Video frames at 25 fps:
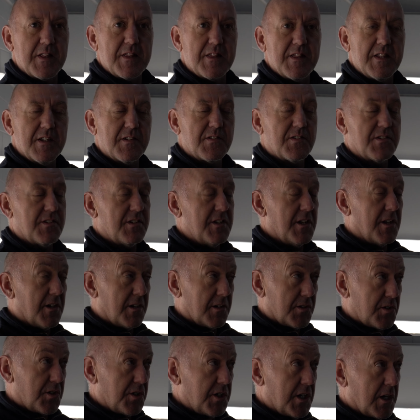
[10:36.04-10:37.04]
This
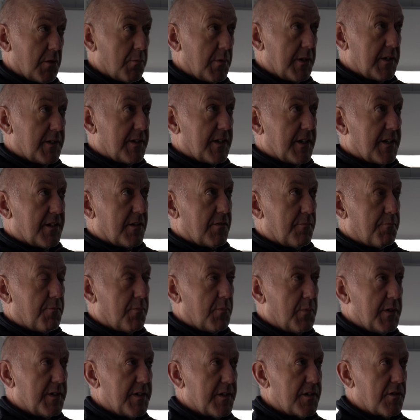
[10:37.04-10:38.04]
last year we did
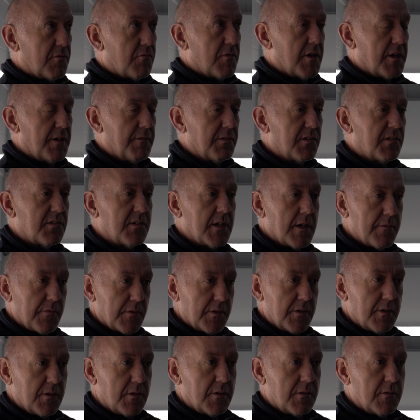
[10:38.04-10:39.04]
a run of
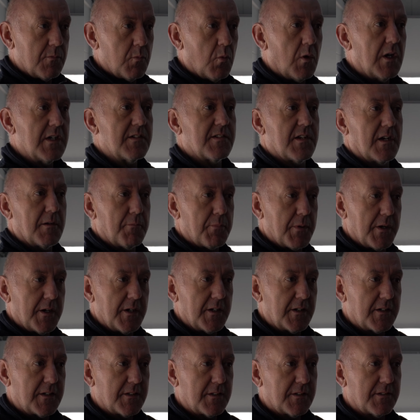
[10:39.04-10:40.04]
7 Weissach
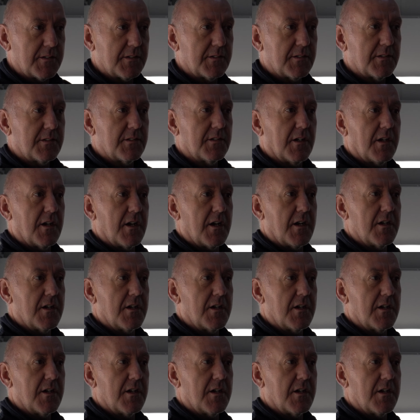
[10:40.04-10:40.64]
packs